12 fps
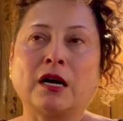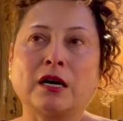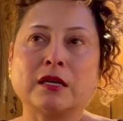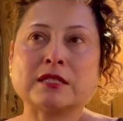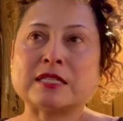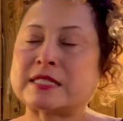
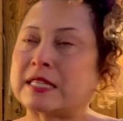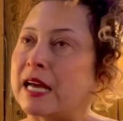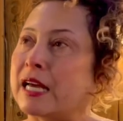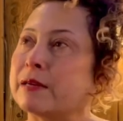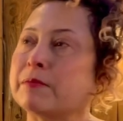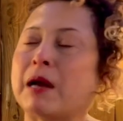This
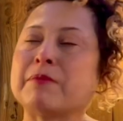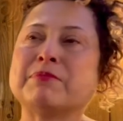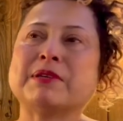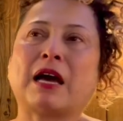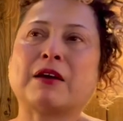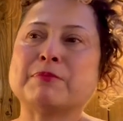time
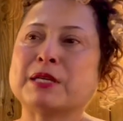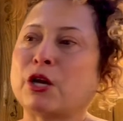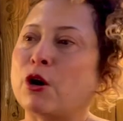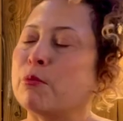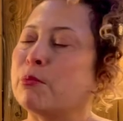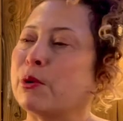I
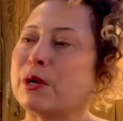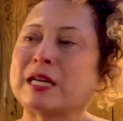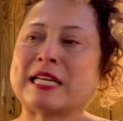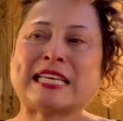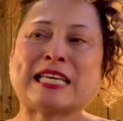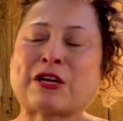become more
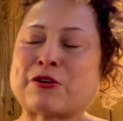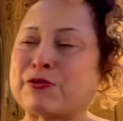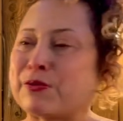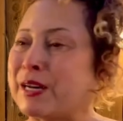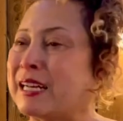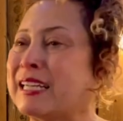
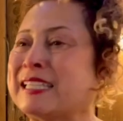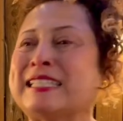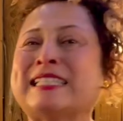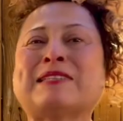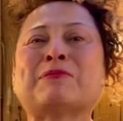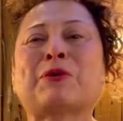
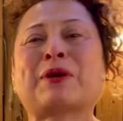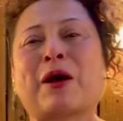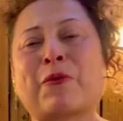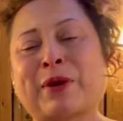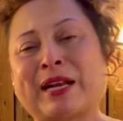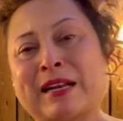eco-friendly, more
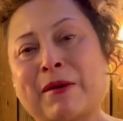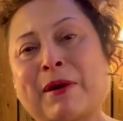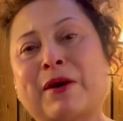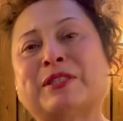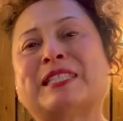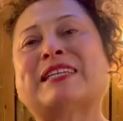aware
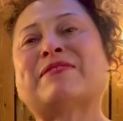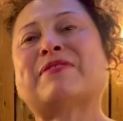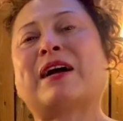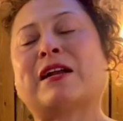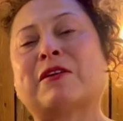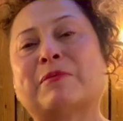about the
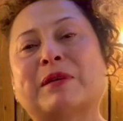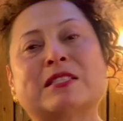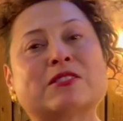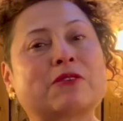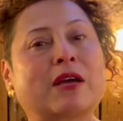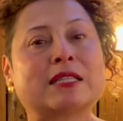
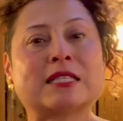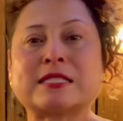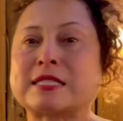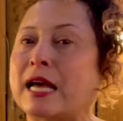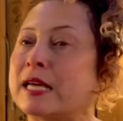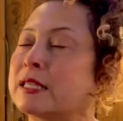environment. So I
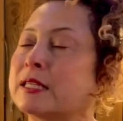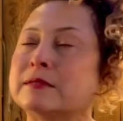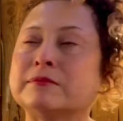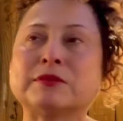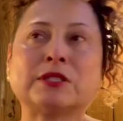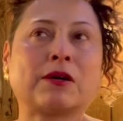
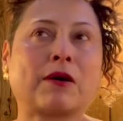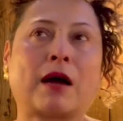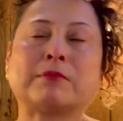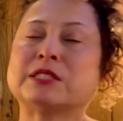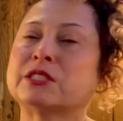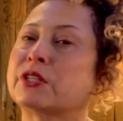decided,
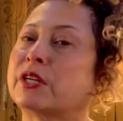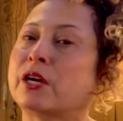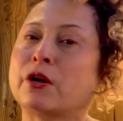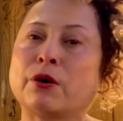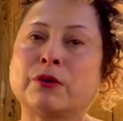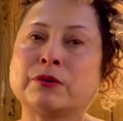I'm just gonna
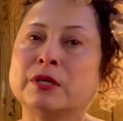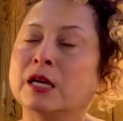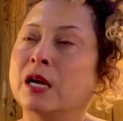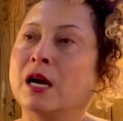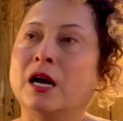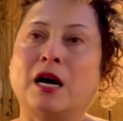go
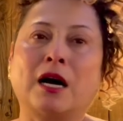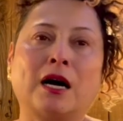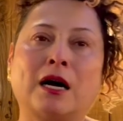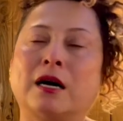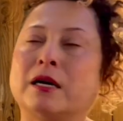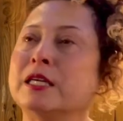
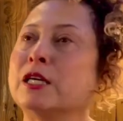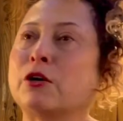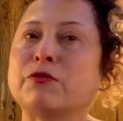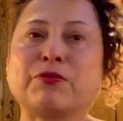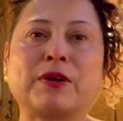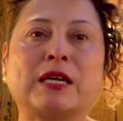
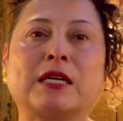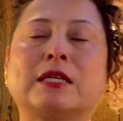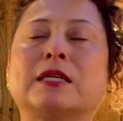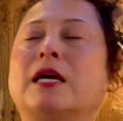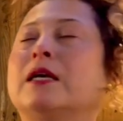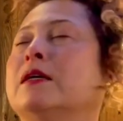eco-friendly.